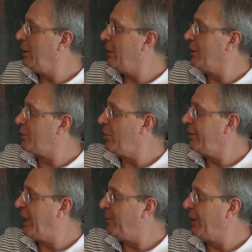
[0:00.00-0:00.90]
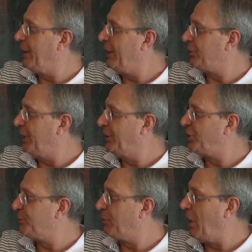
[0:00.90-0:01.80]
The turntable, in addition, is
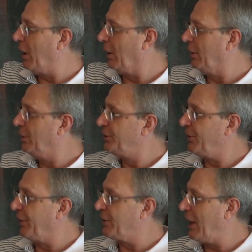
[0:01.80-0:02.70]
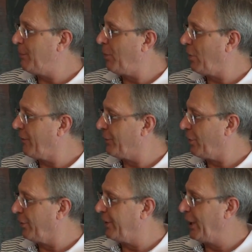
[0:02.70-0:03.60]
sprung, so the top part of the
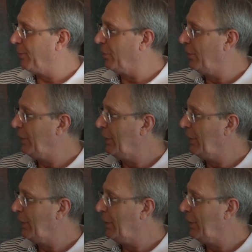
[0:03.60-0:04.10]
turntable